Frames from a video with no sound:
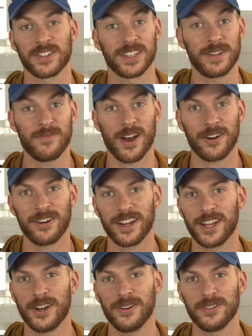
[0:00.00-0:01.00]
as sleep
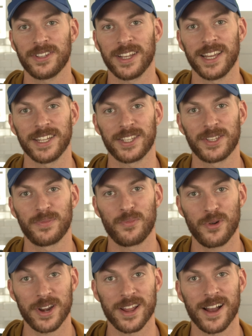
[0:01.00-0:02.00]
monitoring goes, it's
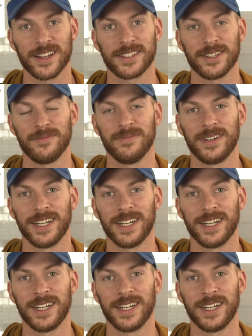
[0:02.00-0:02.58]
pretty awesome